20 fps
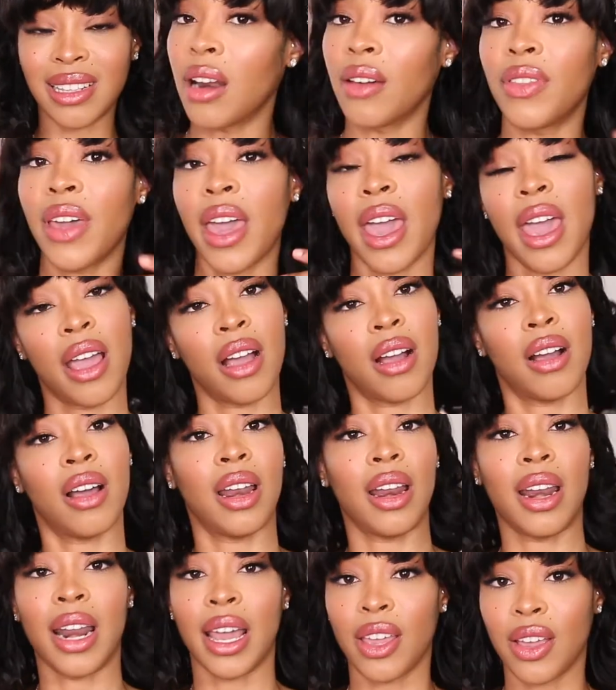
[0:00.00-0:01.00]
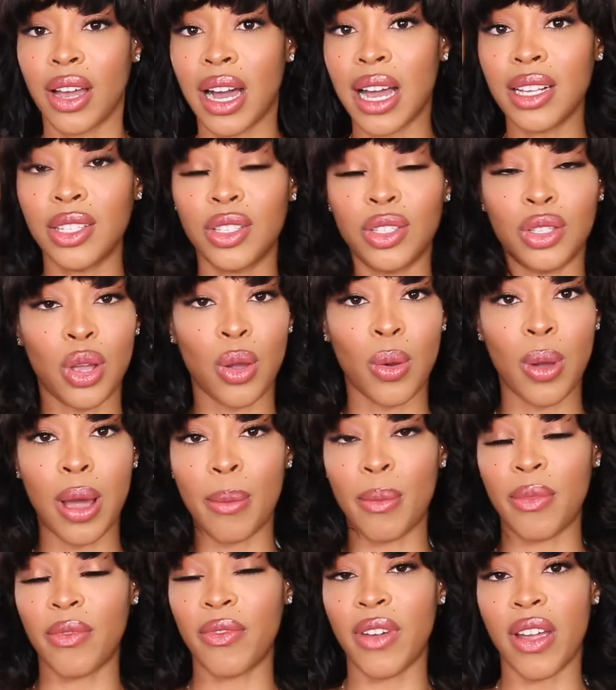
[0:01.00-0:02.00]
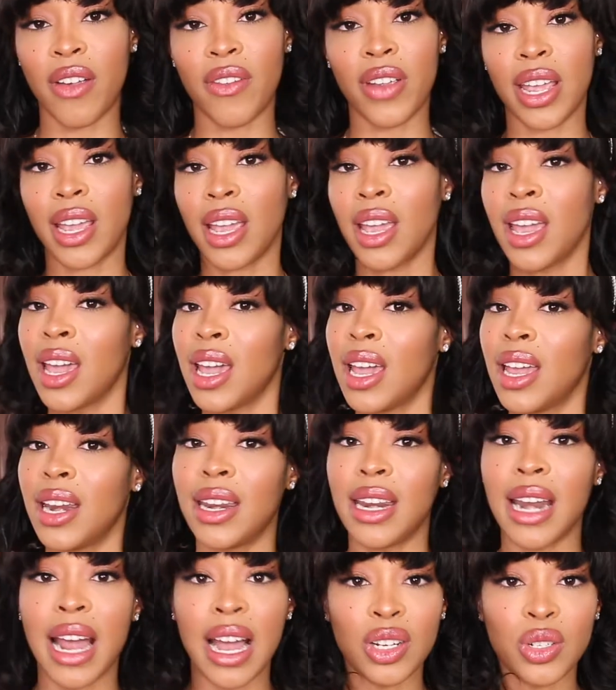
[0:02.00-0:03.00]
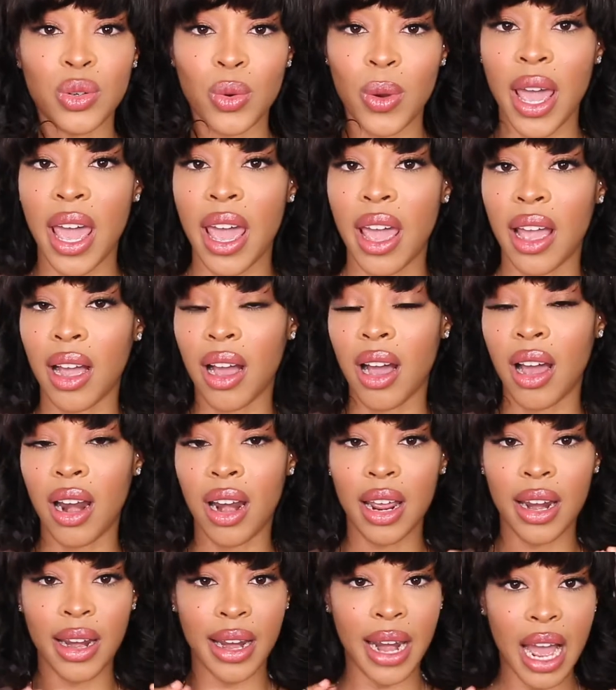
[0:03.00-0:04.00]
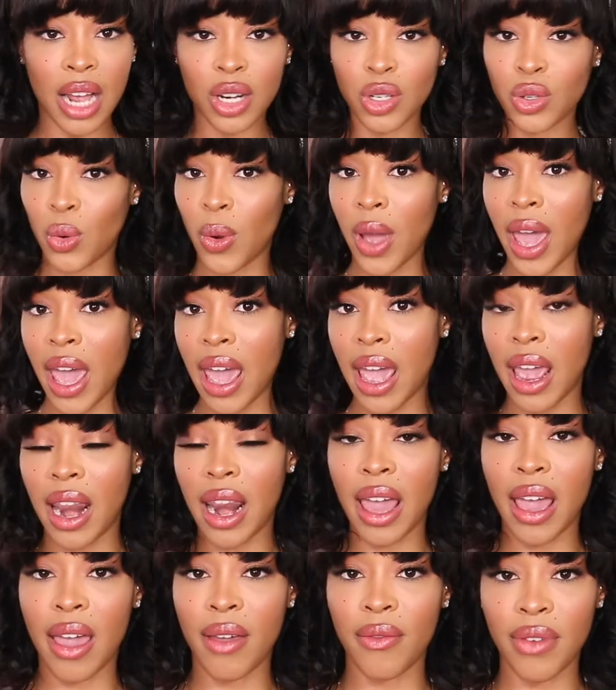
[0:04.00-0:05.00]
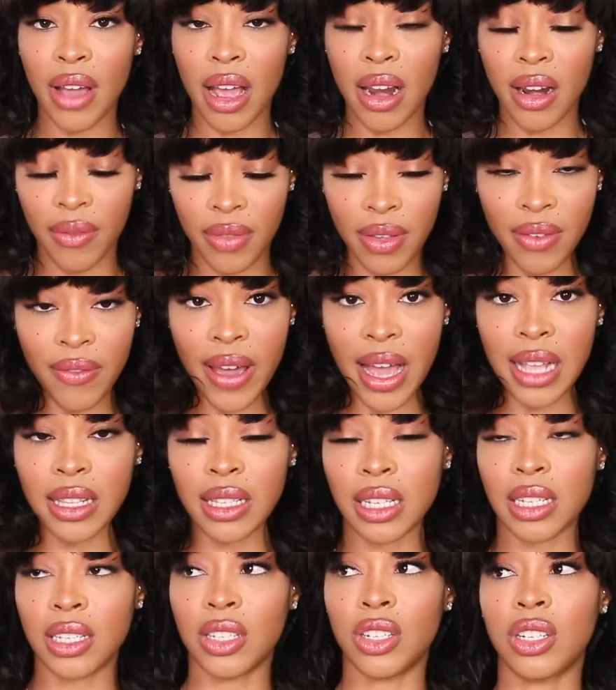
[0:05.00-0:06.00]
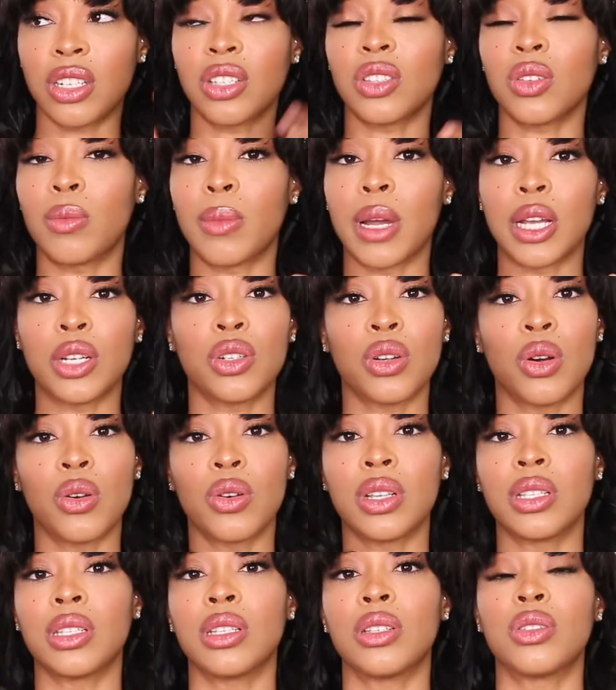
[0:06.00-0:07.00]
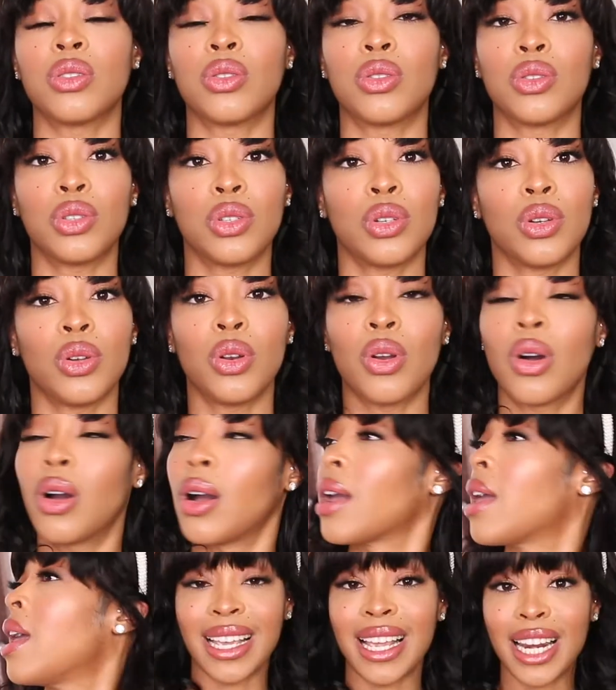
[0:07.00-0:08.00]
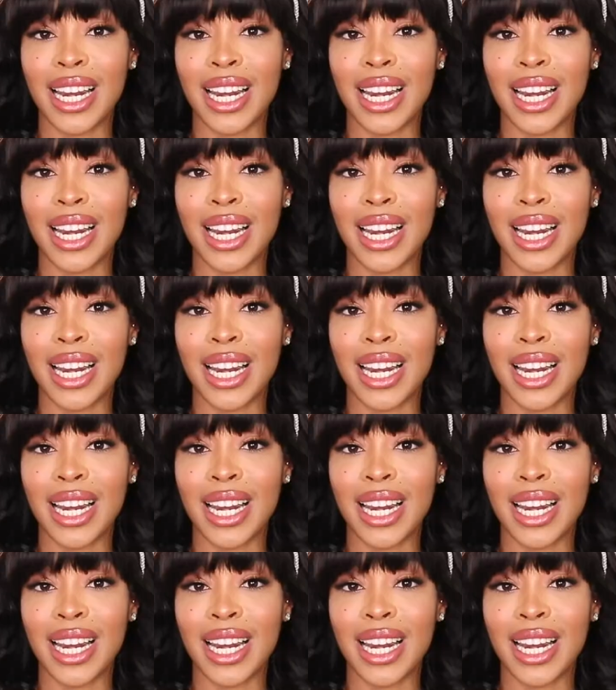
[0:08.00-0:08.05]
I love the hair color. Like you guys know, I'm a very natural hair color, natural hair length. I love the fact it's just on my shoulders, it's not too long. It